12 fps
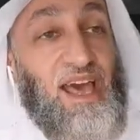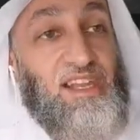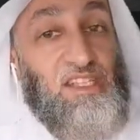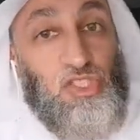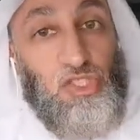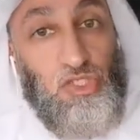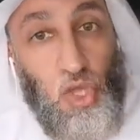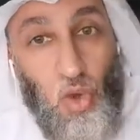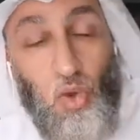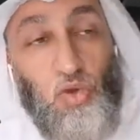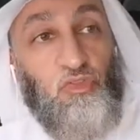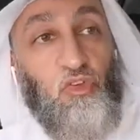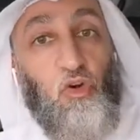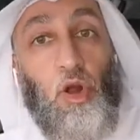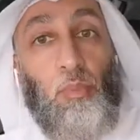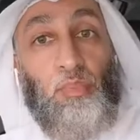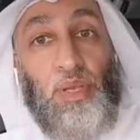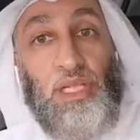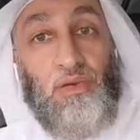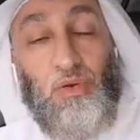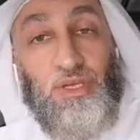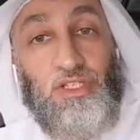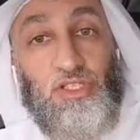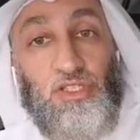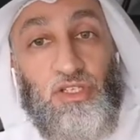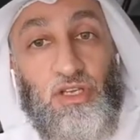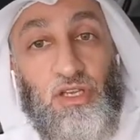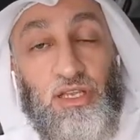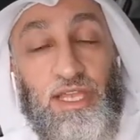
that is known for a pilgrimage